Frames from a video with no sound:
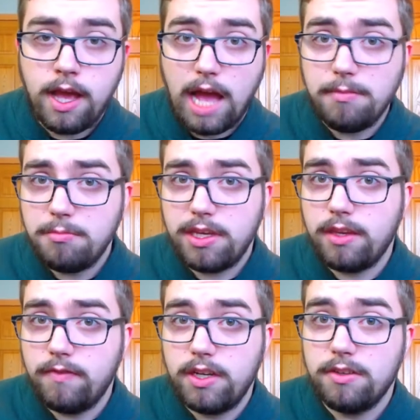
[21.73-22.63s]
I've been
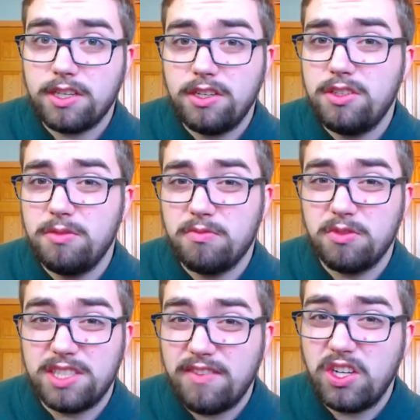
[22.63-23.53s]
making videos on YouTube for
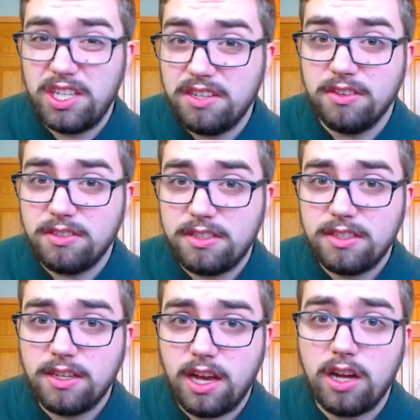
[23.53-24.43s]
7 years,
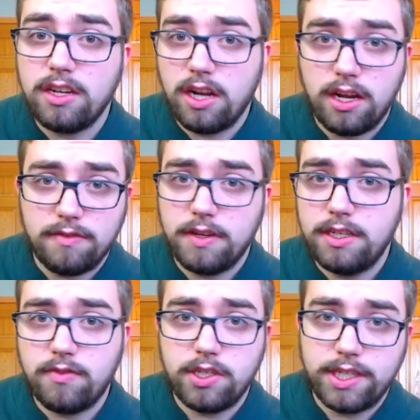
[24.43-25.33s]
on and off, on
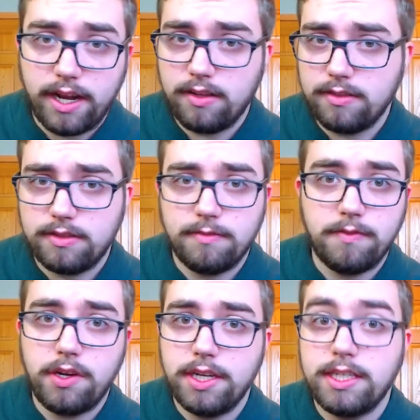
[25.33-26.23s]
different channels, of
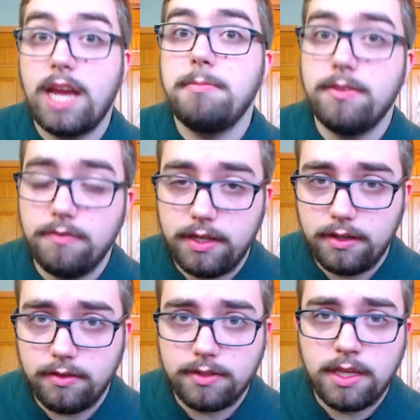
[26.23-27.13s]
varying types of
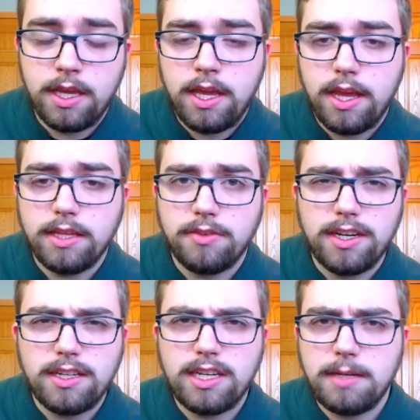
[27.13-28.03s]
videos, and so
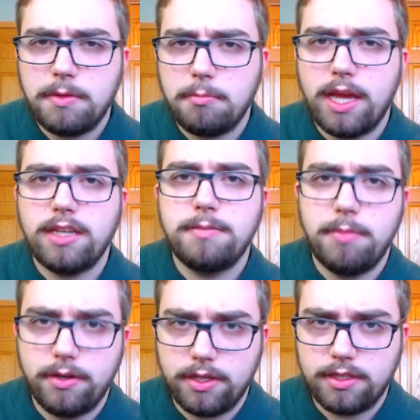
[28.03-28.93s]
I'm going to talk about my
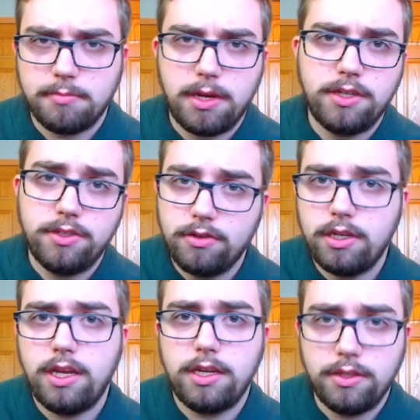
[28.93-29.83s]
experience, my
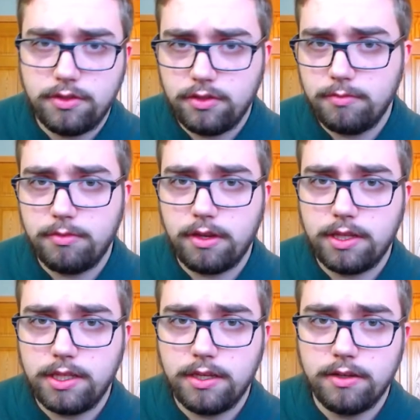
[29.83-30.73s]
journey on YouTube
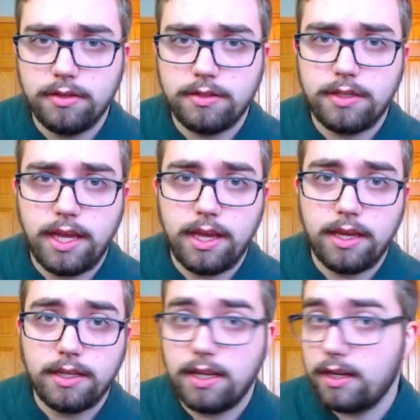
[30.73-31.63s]
throughout the years,
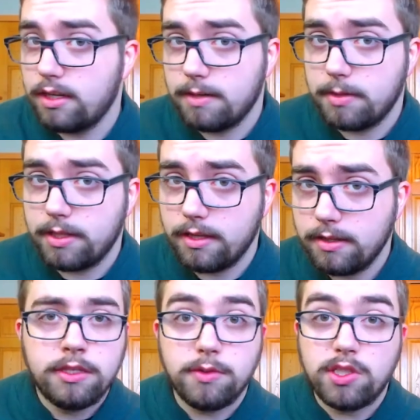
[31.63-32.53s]
and I'm going to talk about that.
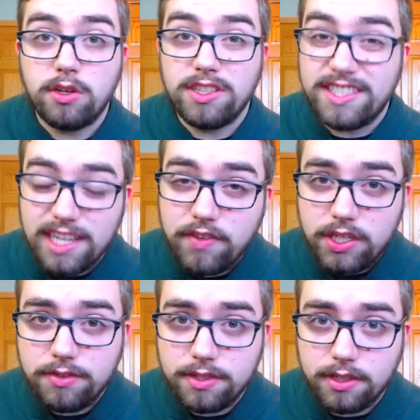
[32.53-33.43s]
So I started 7
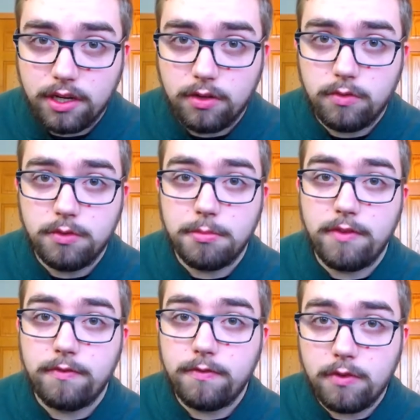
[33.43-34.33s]
years ago with my
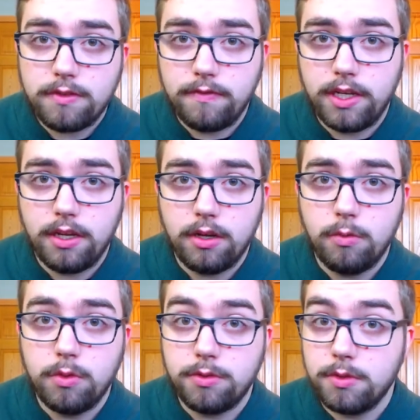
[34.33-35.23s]
first video,
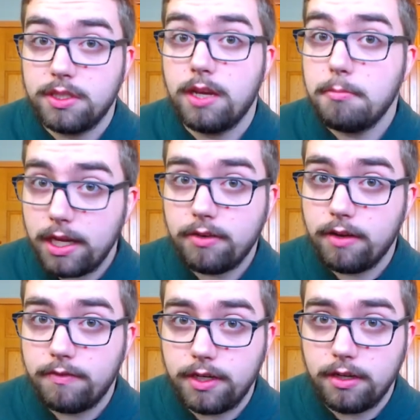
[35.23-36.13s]
which was a Minecraft
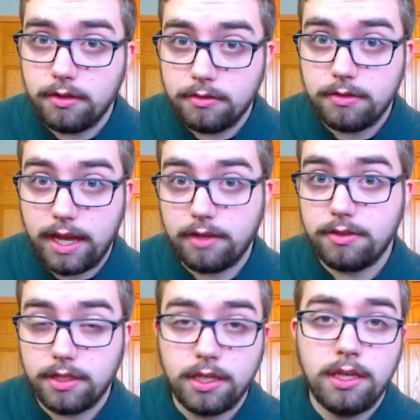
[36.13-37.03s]
video,
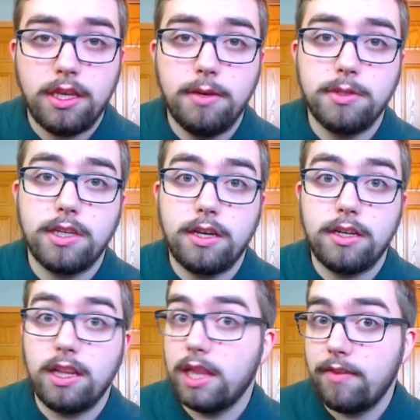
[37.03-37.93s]
actually. It was on
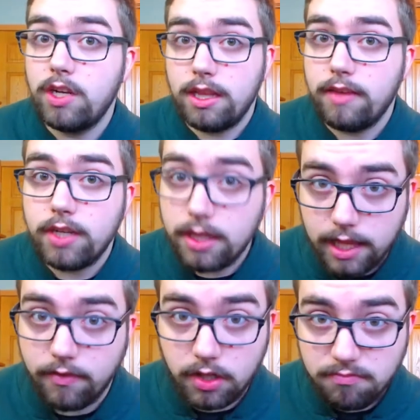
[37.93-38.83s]

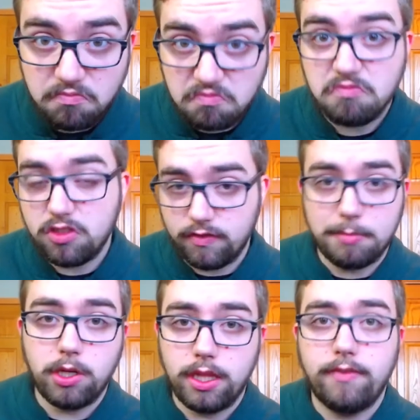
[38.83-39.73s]
11/11/11,
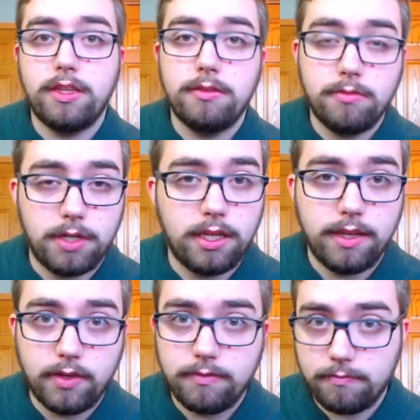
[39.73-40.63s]
November 11th,
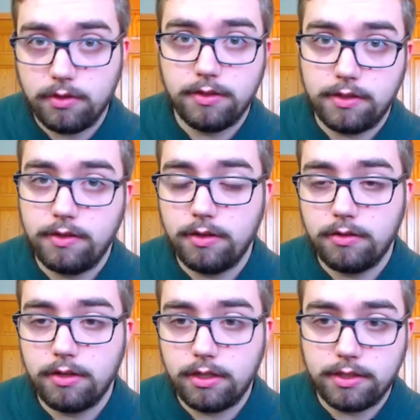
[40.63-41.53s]
2011, for those of you who
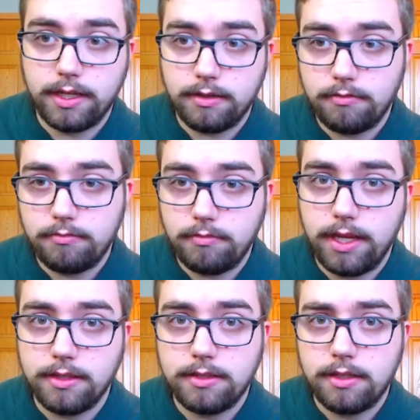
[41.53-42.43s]
don't understand
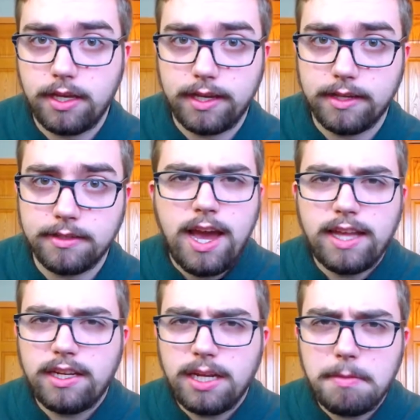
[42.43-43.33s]
dates, I guess. At
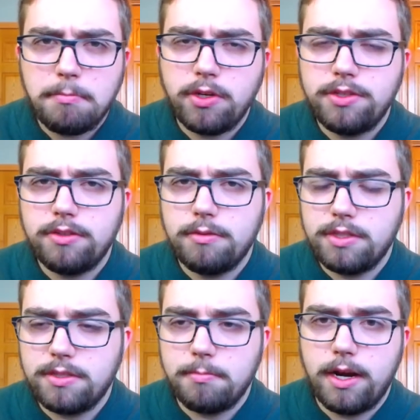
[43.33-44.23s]
the time, I'm pretty sure I was
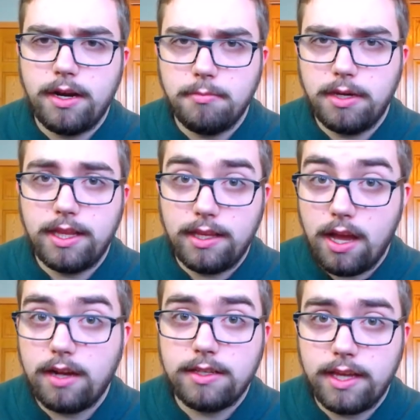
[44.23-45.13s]
inspired by the
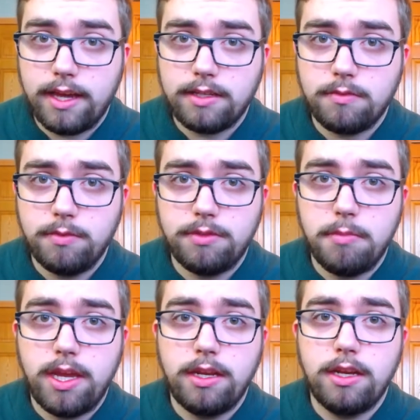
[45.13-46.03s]
Yogscast, which
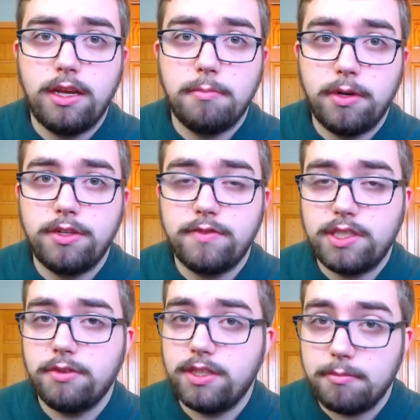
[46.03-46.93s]
made a bunch of
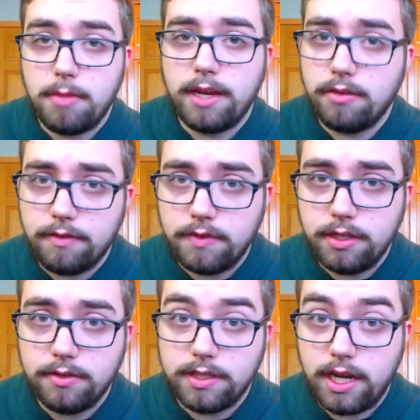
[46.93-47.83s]
series of Minecraft
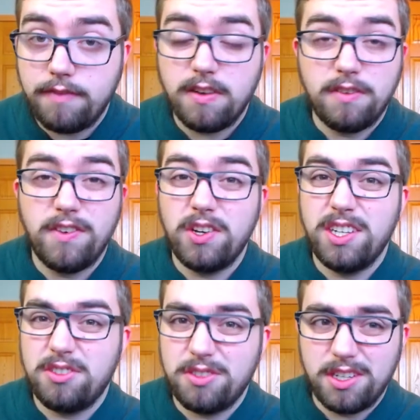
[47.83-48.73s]
videos that I found very
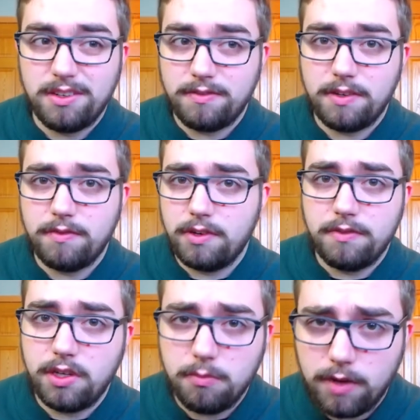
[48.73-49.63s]
interesting, I found very
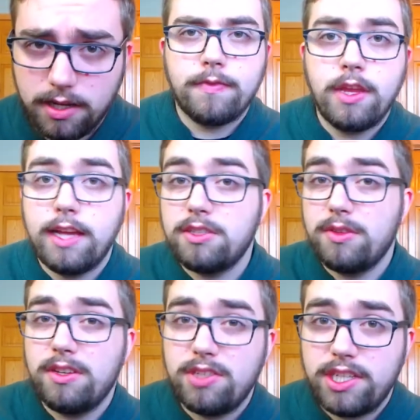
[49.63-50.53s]
fun to watch. And so
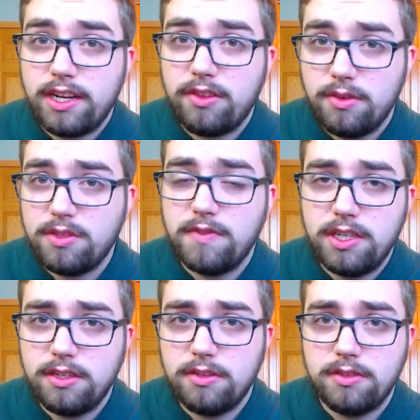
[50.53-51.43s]
their channel, those
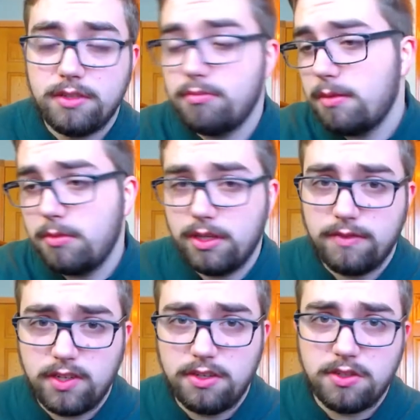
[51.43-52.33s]
videos, and probably other
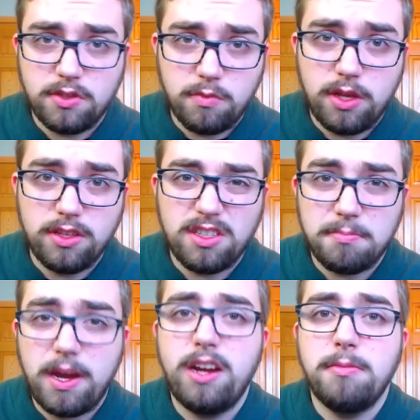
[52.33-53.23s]
videos as well,
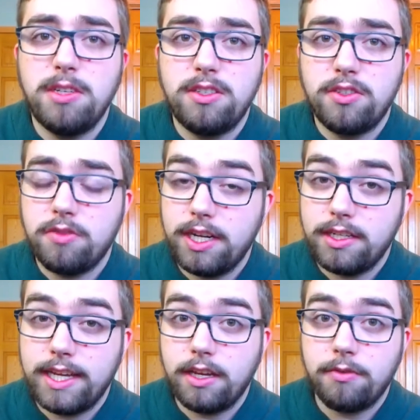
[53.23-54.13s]
inspired me to try to
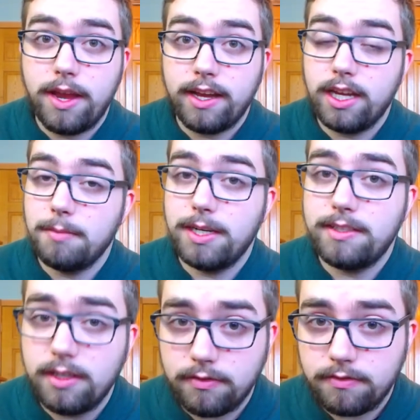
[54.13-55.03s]
take a crack at it
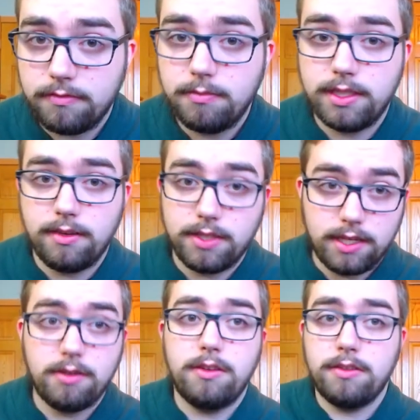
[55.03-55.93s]
myself. Because I was like,
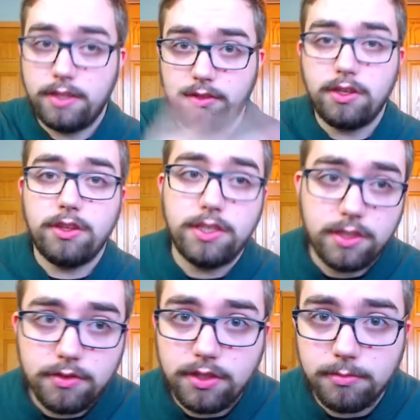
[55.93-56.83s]
oh, here's all these
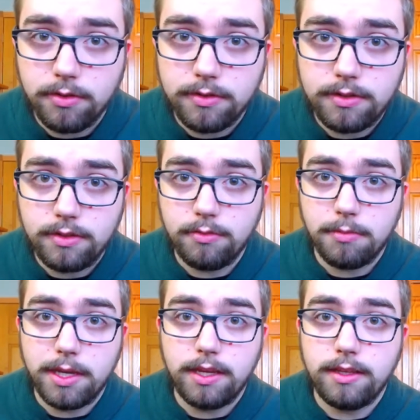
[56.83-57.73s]
YouTubers who are
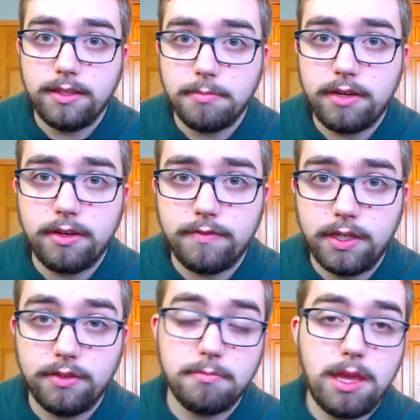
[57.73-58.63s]
making these Minecraft
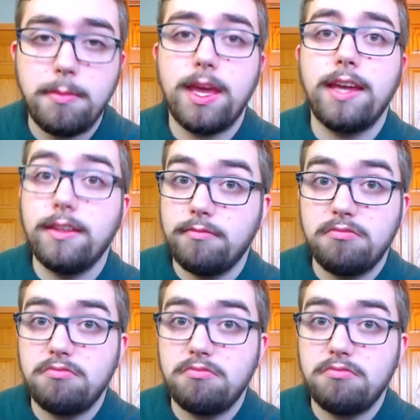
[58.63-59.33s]
videos. Maybe I could